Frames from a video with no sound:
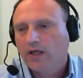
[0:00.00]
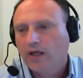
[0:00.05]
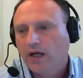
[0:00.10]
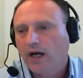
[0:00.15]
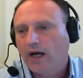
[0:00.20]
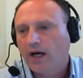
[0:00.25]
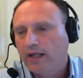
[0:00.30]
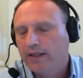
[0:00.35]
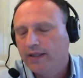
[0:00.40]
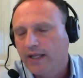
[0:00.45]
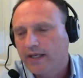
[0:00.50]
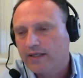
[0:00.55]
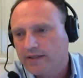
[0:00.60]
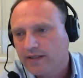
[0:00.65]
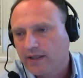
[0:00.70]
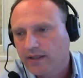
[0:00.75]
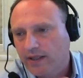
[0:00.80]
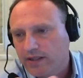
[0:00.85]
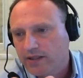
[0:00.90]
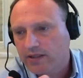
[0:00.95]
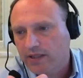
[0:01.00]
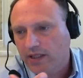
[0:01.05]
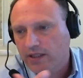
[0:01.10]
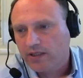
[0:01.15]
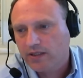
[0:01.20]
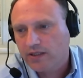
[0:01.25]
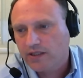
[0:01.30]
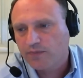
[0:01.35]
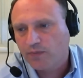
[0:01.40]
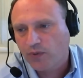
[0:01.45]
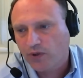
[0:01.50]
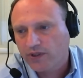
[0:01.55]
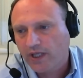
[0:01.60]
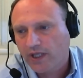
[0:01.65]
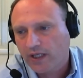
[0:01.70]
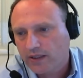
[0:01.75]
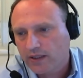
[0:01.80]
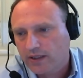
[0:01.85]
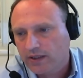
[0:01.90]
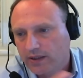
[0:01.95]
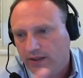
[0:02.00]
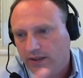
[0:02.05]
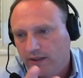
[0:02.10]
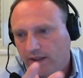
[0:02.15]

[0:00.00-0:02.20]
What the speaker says: unless the legislation is protected.